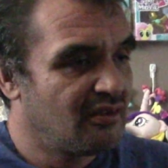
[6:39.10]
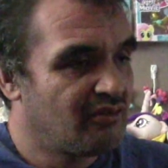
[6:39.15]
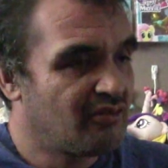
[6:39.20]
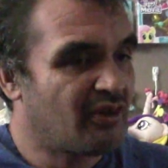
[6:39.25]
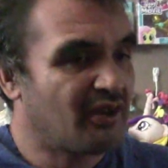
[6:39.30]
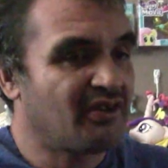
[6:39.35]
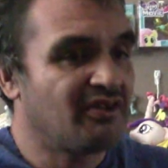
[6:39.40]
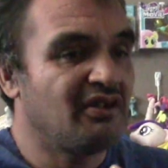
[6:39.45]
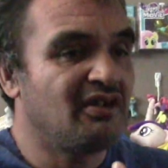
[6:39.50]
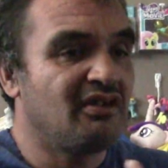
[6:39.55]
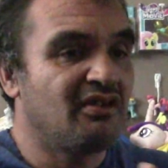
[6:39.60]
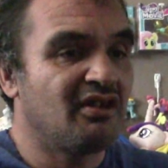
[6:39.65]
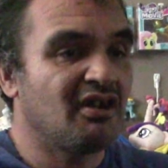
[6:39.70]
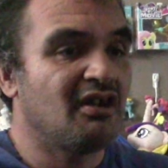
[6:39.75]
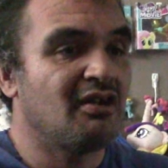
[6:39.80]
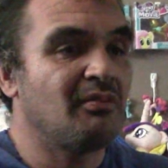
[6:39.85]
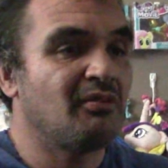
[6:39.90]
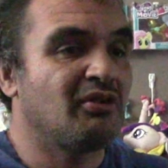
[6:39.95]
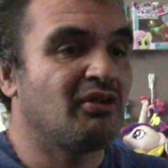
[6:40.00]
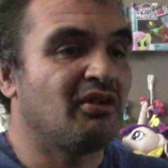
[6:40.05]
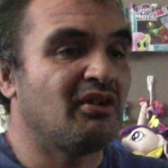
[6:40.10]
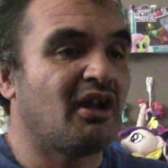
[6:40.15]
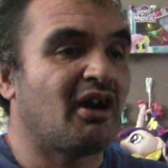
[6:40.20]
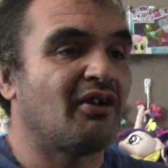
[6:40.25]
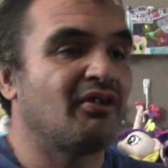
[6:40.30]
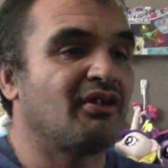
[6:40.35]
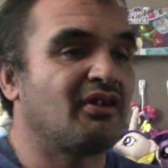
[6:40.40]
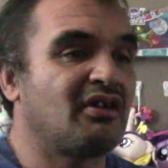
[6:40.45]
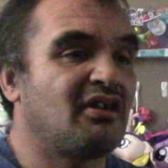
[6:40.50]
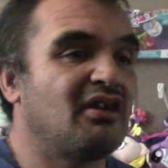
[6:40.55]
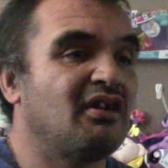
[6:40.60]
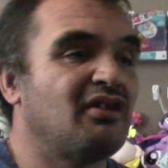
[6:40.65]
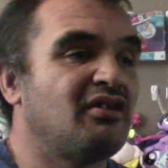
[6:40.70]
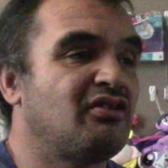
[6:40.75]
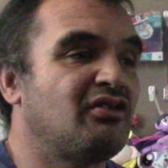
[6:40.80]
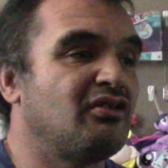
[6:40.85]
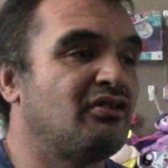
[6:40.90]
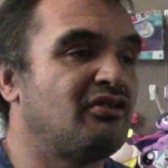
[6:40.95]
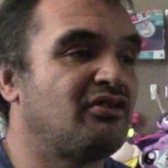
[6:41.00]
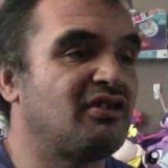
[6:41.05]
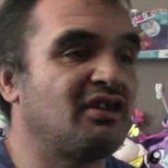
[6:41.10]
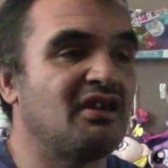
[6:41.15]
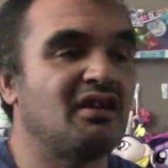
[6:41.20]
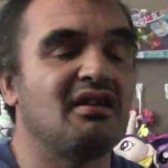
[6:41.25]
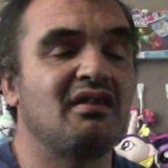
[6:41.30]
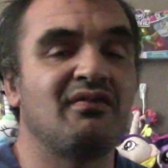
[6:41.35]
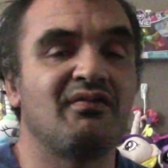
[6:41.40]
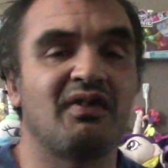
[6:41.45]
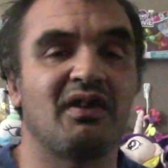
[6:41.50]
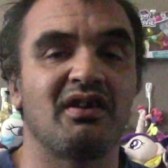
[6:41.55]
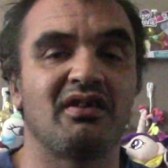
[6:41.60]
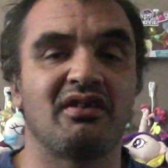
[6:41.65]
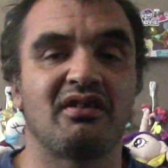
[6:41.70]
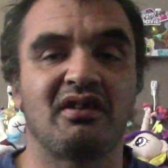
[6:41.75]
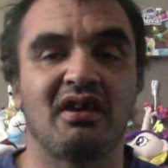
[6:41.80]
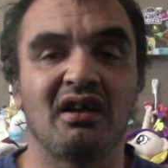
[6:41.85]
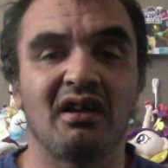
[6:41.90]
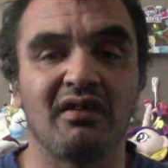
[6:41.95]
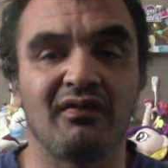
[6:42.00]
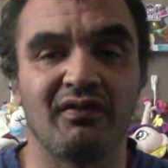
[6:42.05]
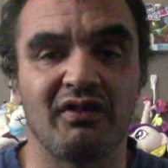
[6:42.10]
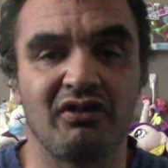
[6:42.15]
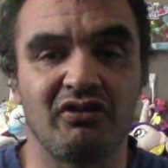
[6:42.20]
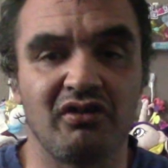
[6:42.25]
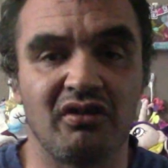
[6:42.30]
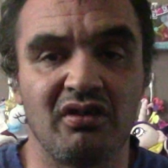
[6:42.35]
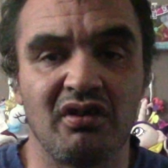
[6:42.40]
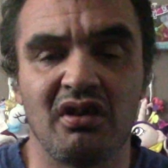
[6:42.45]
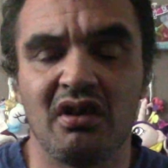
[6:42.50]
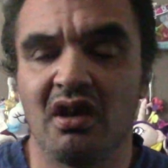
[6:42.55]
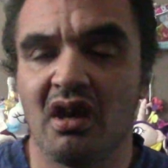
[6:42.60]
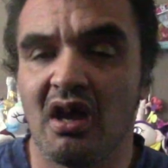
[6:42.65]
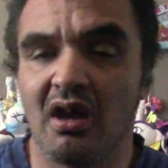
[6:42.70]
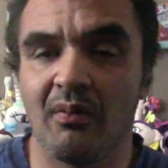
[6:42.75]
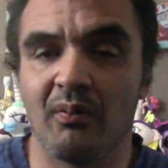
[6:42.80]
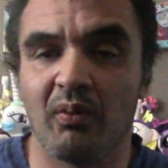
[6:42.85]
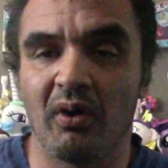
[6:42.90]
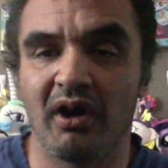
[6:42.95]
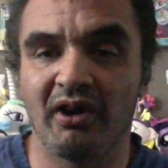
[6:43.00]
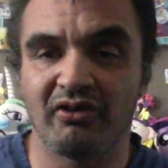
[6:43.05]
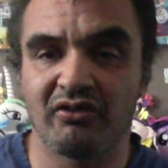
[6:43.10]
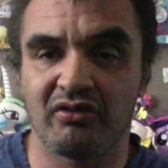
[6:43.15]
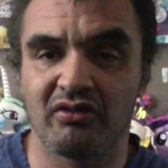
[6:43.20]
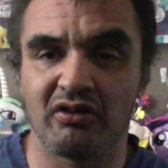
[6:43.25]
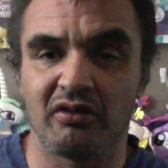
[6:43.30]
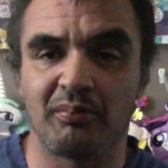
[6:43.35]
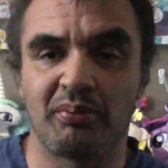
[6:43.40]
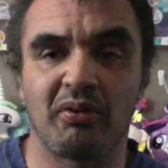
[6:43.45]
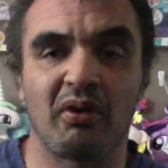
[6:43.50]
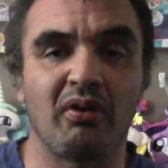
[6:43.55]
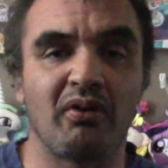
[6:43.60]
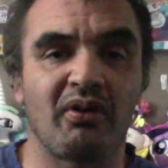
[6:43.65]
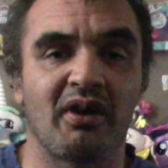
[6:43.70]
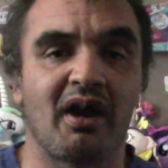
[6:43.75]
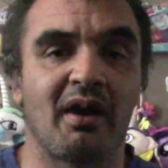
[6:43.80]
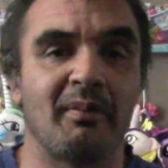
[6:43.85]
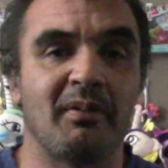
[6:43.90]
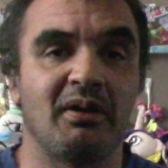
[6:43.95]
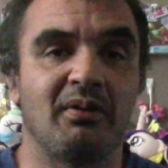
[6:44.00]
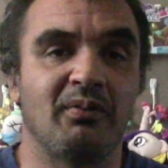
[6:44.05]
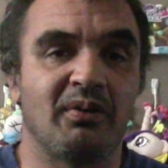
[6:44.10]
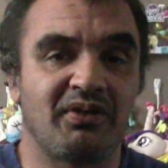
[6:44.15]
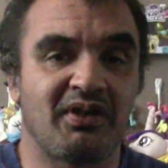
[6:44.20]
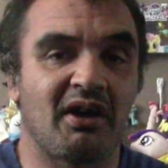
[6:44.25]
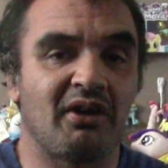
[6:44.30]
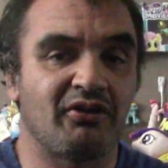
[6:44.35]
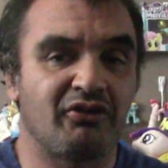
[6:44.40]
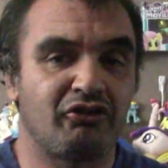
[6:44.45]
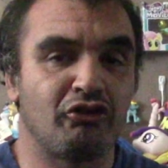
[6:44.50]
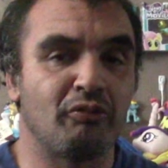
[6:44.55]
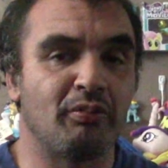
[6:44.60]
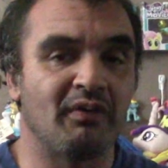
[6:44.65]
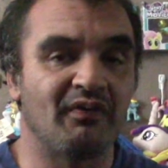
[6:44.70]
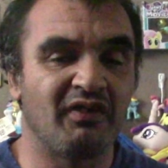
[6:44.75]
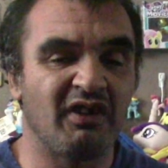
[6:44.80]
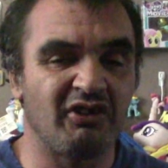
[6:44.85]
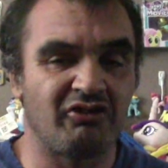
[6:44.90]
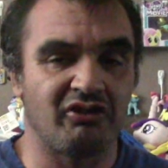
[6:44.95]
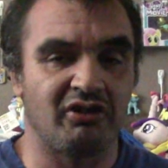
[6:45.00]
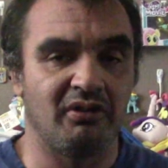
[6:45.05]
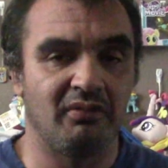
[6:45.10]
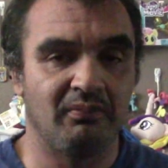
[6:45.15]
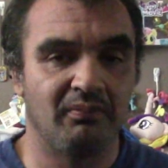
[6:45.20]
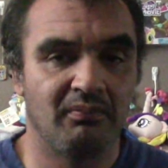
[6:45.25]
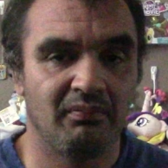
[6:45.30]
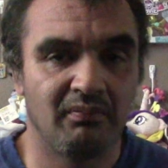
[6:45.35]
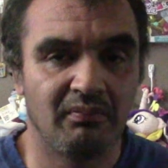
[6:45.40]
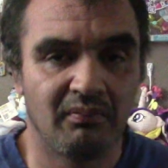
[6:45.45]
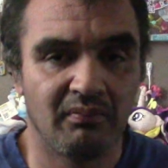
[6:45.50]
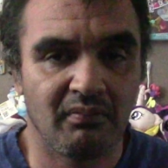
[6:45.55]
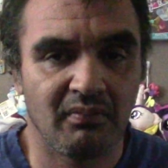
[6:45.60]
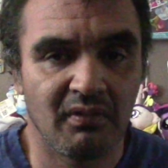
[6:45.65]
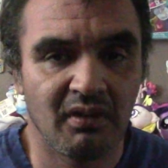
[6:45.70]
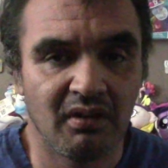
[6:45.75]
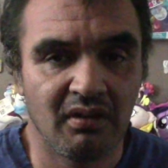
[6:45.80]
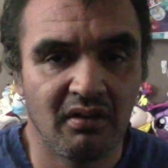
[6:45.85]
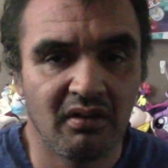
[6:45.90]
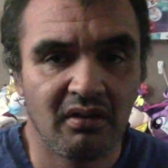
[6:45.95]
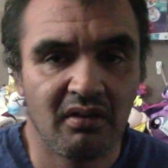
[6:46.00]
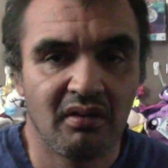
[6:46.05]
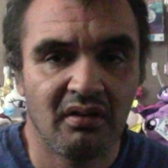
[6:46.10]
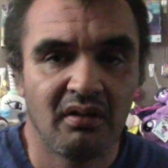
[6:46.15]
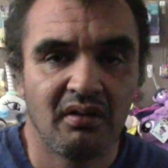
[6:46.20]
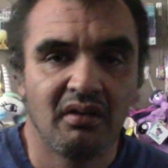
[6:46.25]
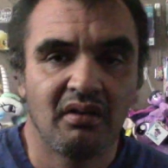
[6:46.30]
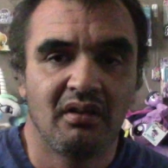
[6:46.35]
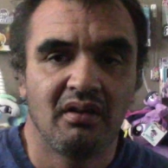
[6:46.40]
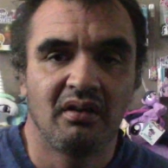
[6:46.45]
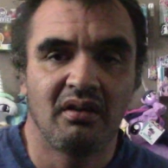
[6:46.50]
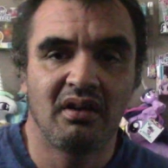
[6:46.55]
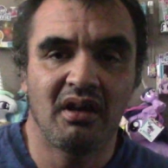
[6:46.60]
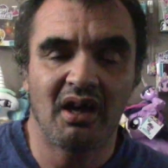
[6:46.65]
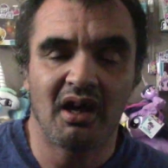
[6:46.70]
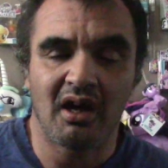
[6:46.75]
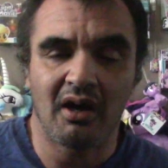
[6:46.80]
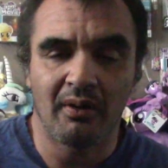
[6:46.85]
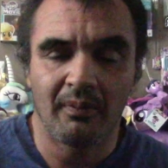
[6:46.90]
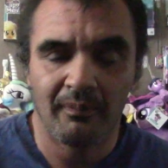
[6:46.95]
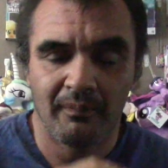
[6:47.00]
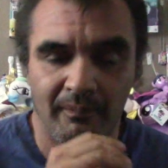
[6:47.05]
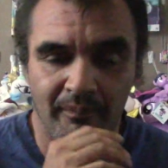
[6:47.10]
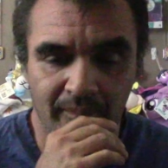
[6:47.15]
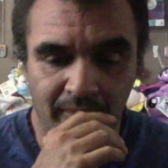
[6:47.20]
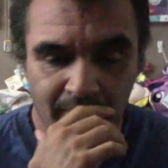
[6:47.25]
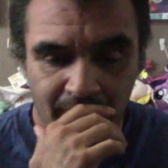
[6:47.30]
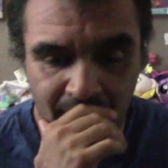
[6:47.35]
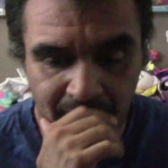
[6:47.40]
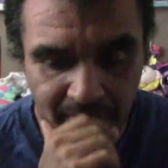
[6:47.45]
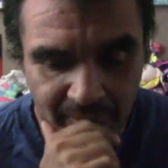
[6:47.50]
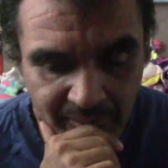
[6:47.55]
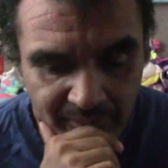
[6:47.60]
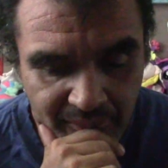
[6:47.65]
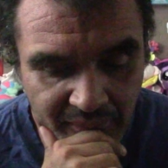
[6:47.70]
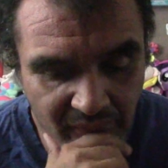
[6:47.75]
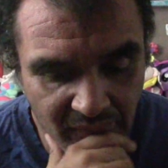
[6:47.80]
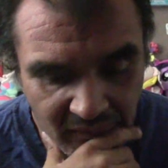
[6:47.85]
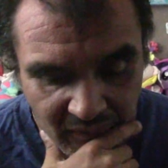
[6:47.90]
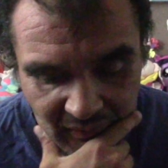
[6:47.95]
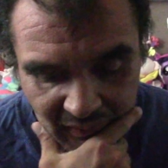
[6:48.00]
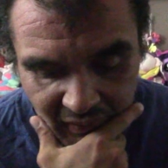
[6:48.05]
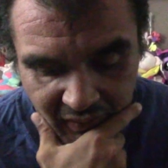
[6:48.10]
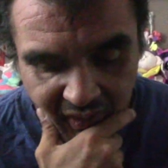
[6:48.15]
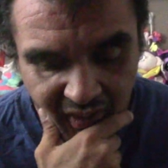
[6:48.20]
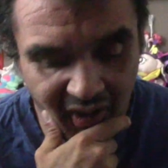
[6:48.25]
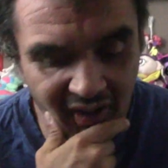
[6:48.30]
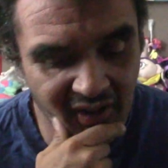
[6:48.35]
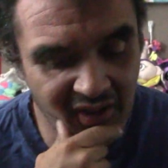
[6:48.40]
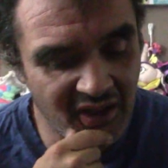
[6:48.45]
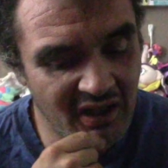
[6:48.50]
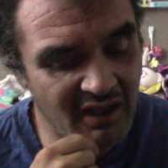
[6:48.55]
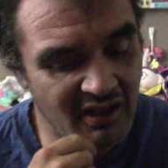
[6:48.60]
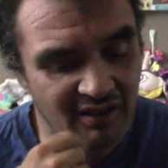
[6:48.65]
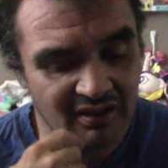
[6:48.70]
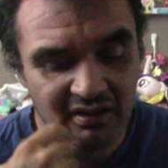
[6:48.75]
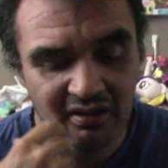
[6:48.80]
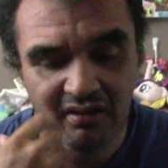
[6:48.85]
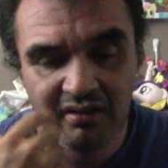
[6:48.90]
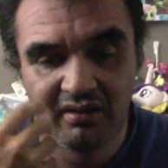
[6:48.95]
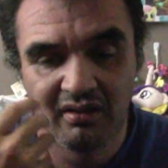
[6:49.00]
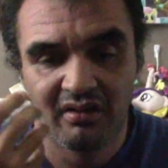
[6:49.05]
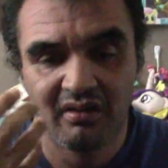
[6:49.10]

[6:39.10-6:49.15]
trusting them to allow their kids to sit in front of the television and watch their programming without supervision. Now, again,